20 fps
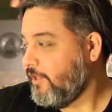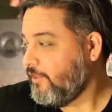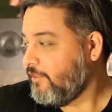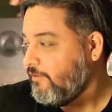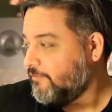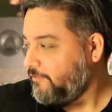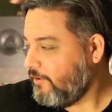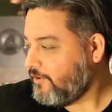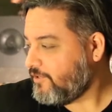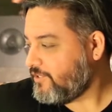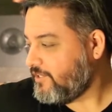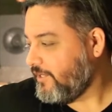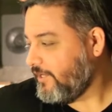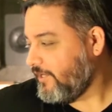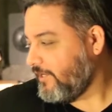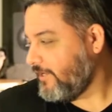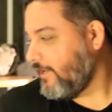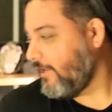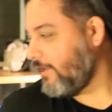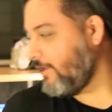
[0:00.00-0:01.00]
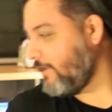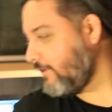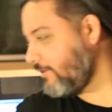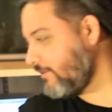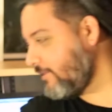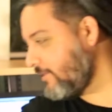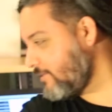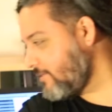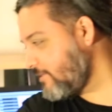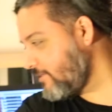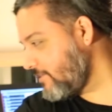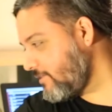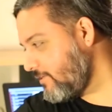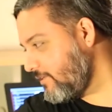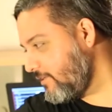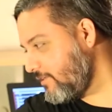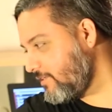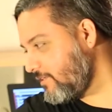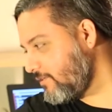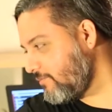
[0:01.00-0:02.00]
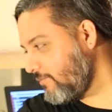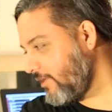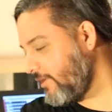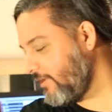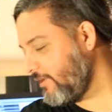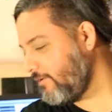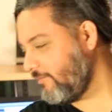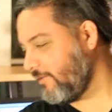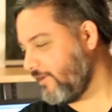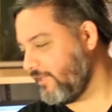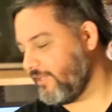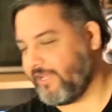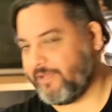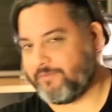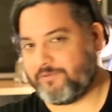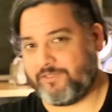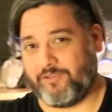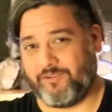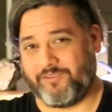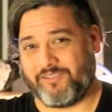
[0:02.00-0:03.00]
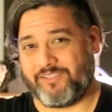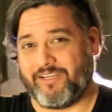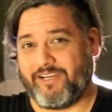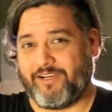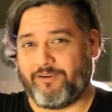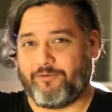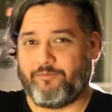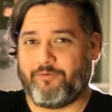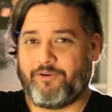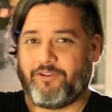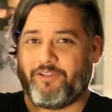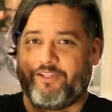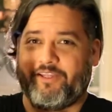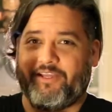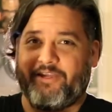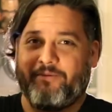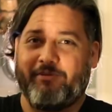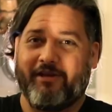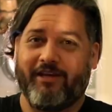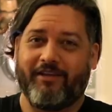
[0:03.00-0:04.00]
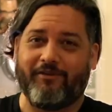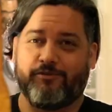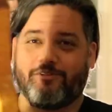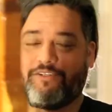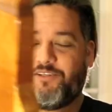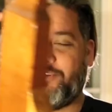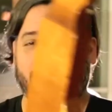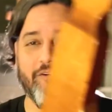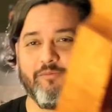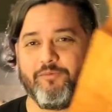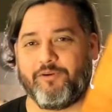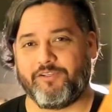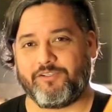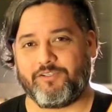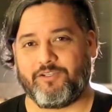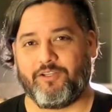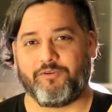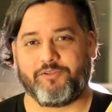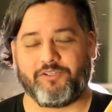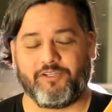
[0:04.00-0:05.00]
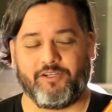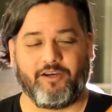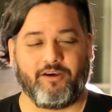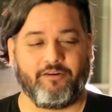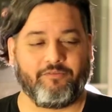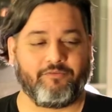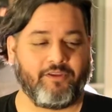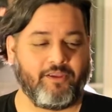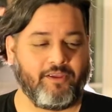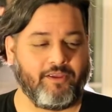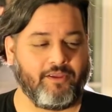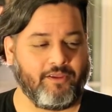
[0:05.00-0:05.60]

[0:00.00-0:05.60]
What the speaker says: The first thing, this is my lap steel. It's not really a pedal steel, but it's close enough.